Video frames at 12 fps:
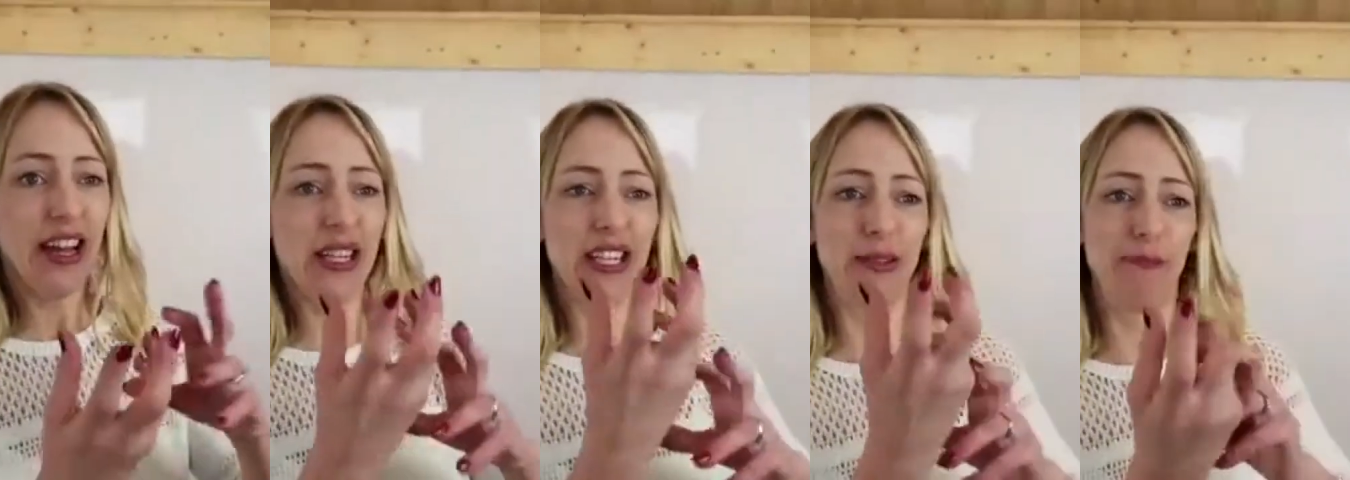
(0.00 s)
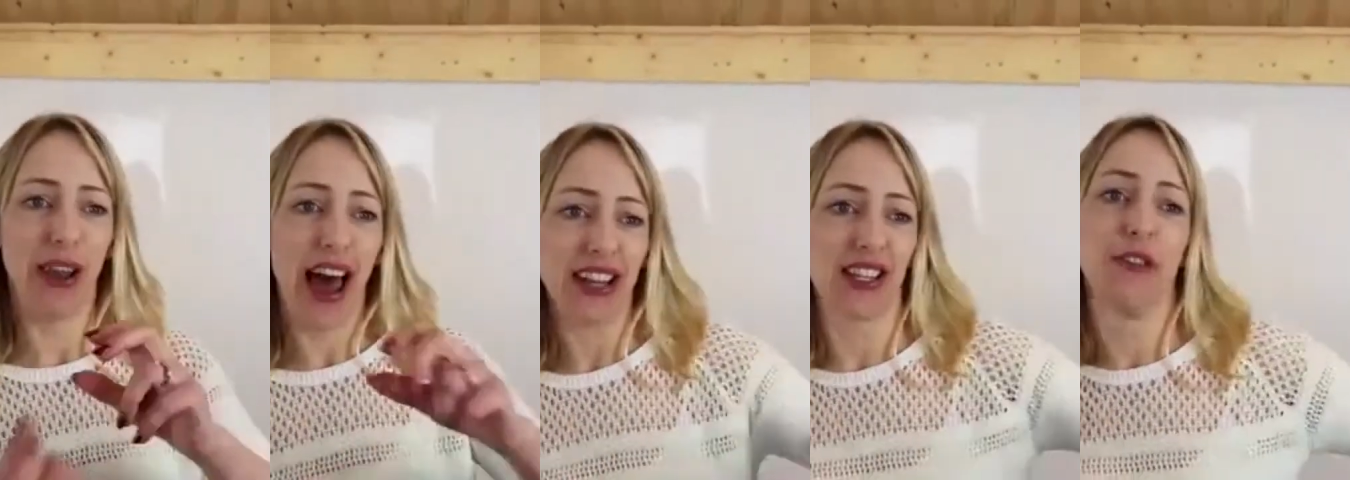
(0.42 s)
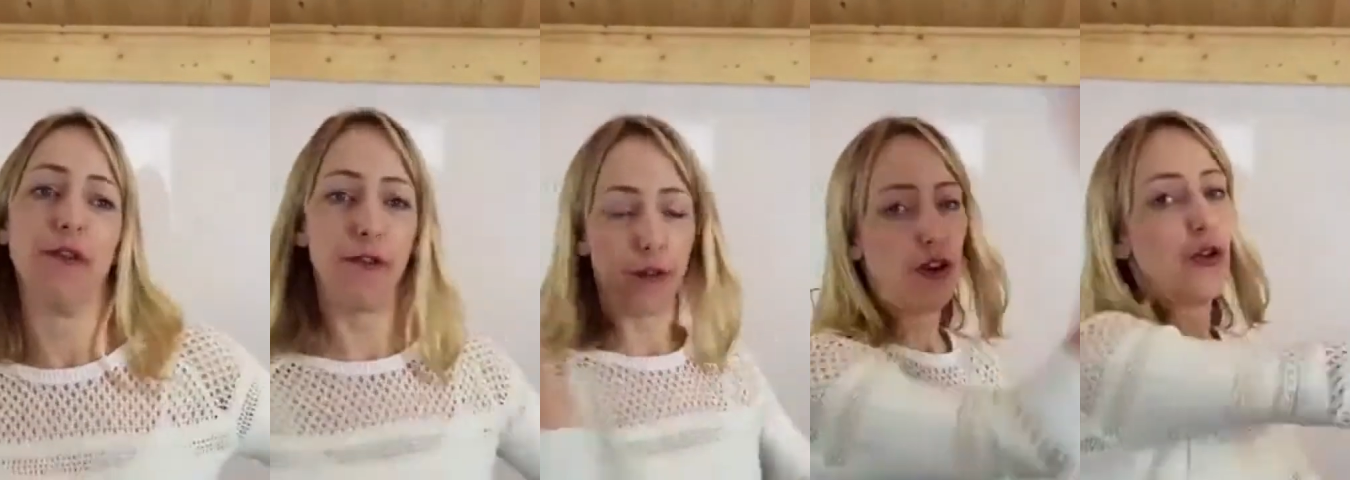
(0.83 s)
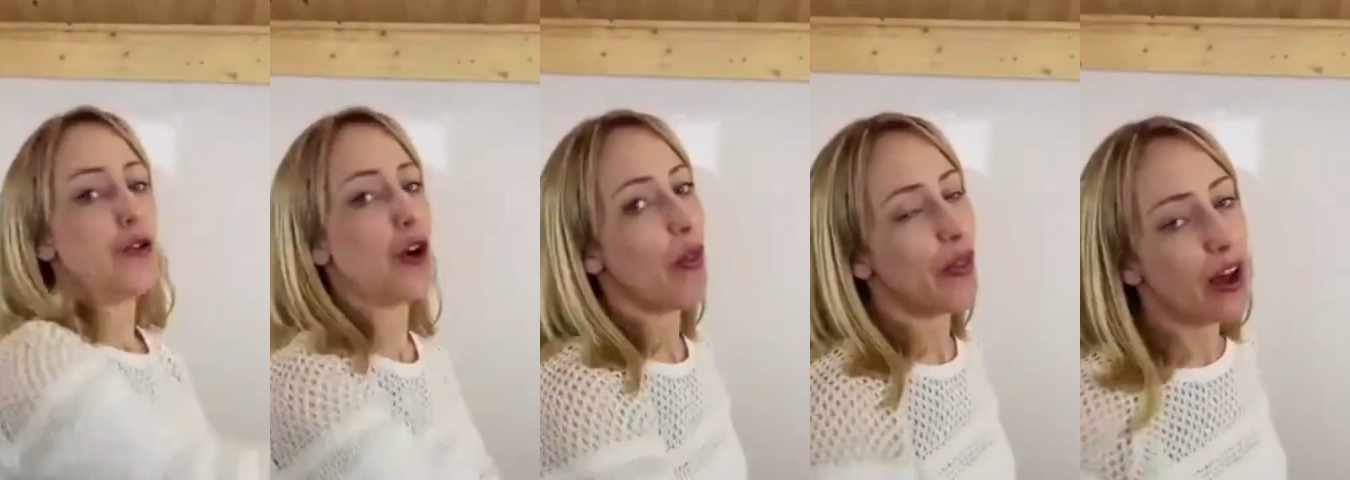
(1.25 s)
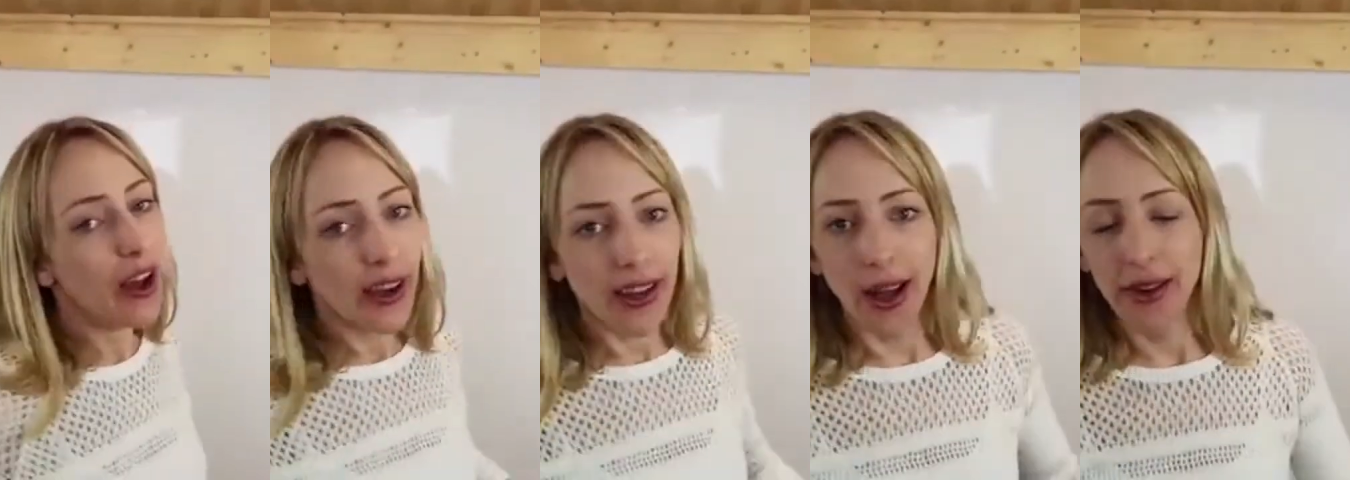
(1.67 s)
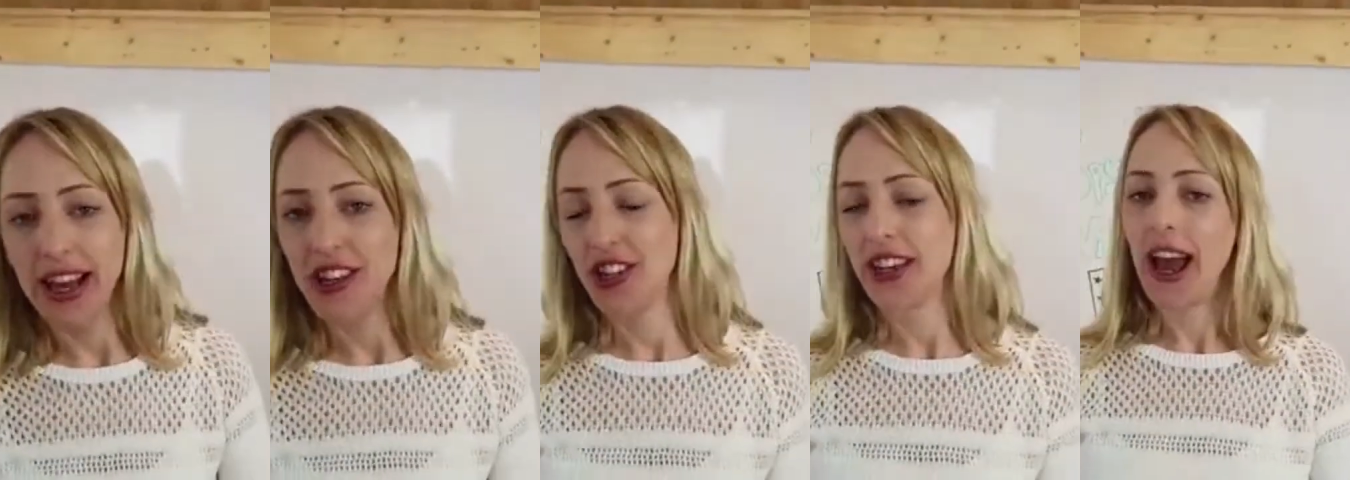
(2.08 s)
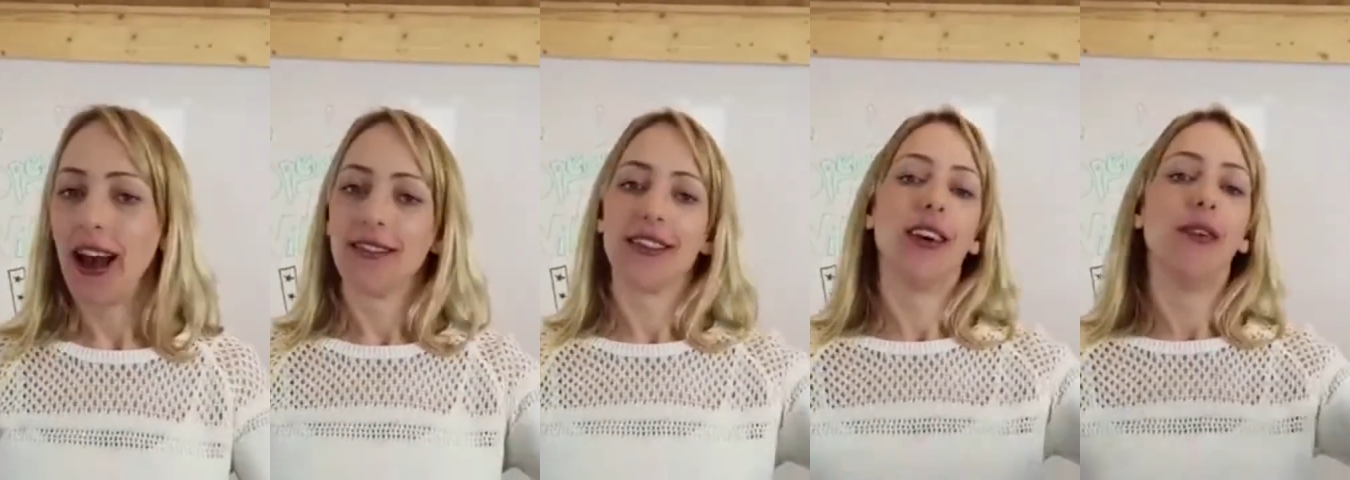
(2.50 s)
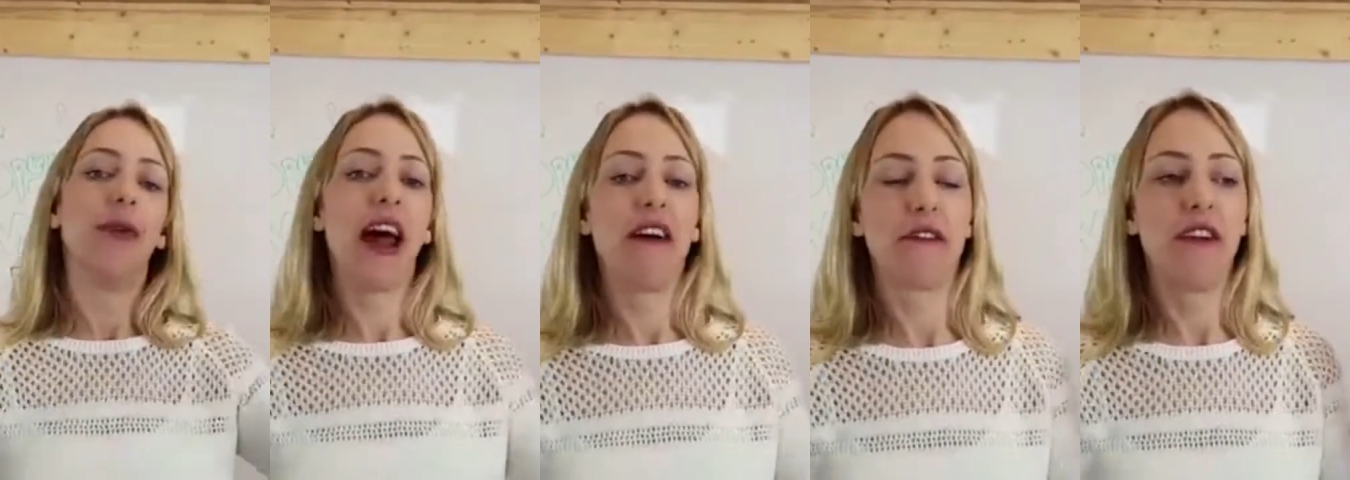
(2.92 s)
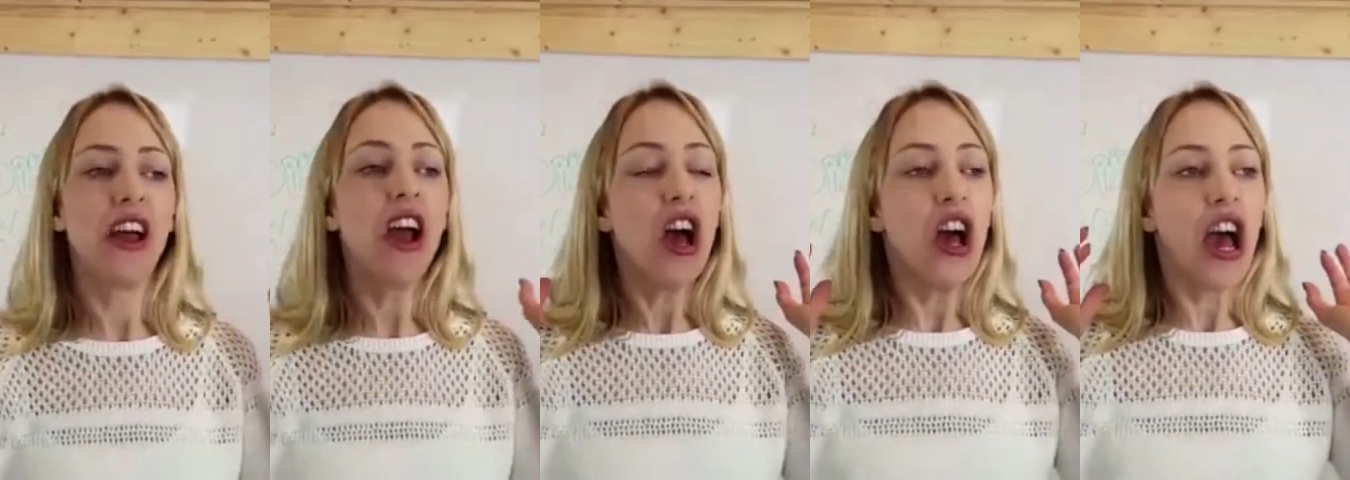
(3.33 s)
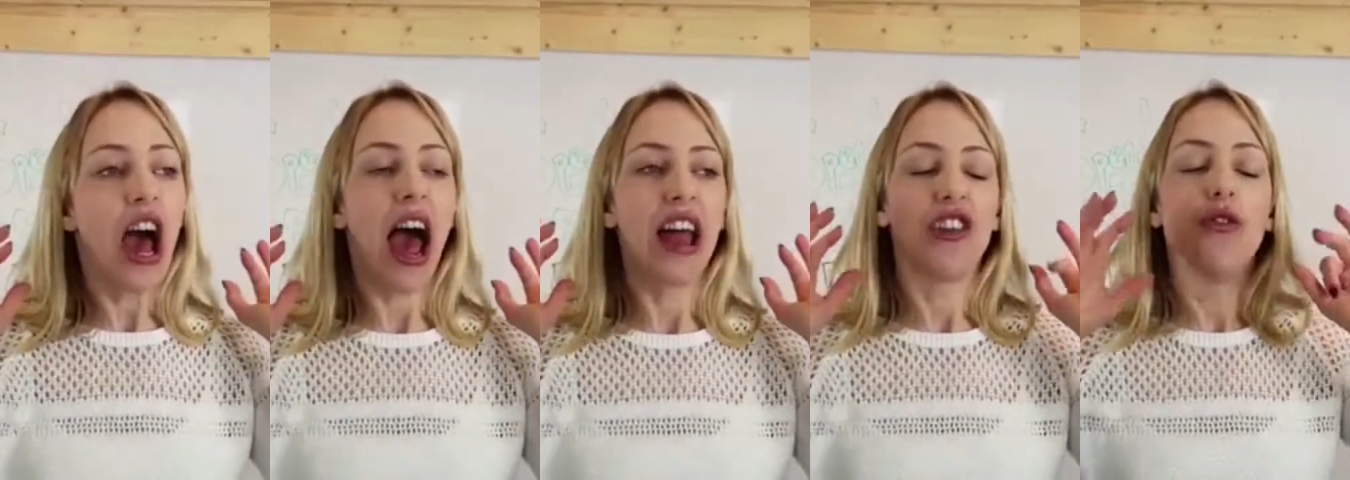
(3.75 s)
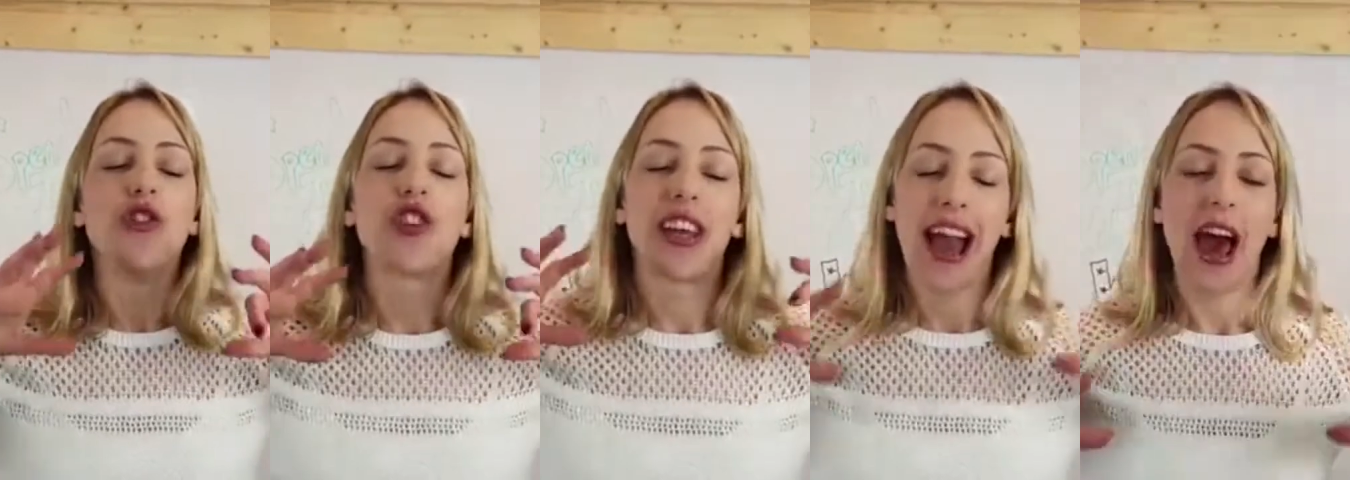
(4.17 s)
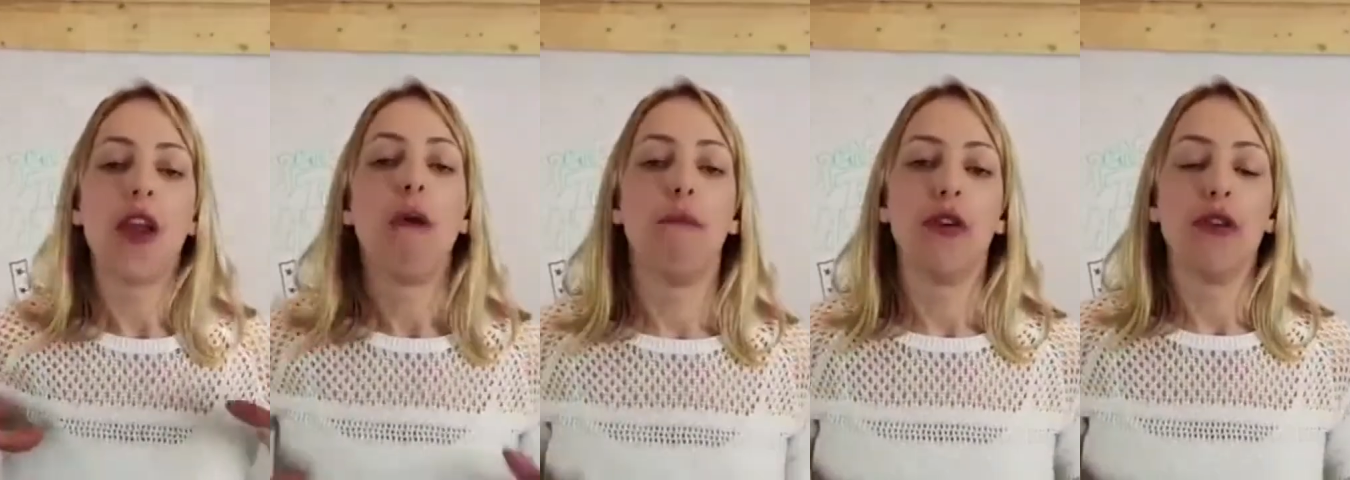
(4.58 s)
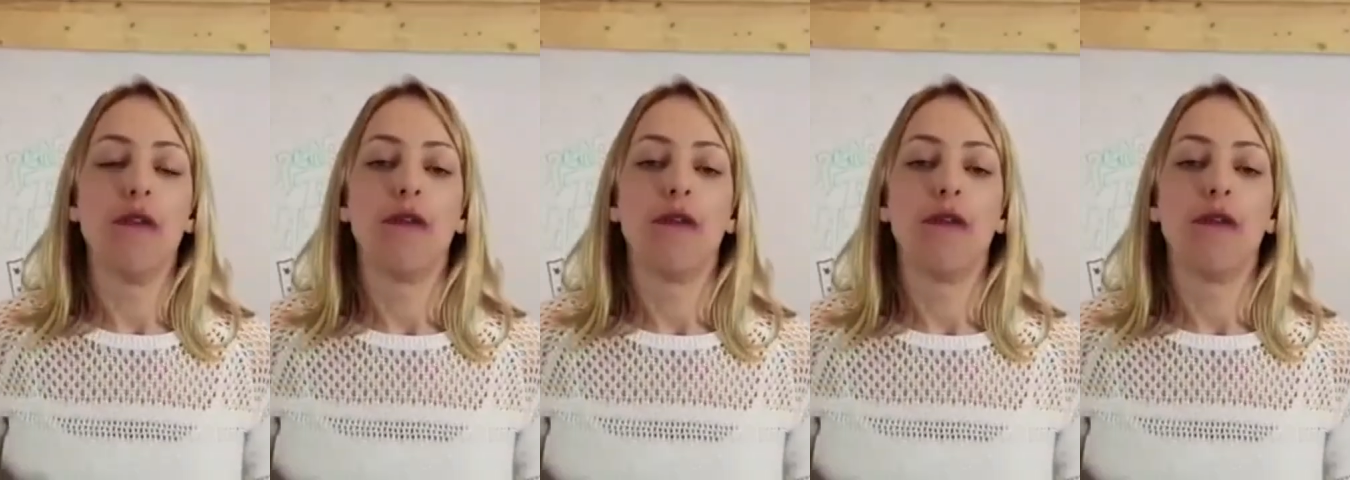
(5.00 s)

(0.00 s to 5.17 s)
splats of food on the kitchen counter, whatever, and you just cannot move.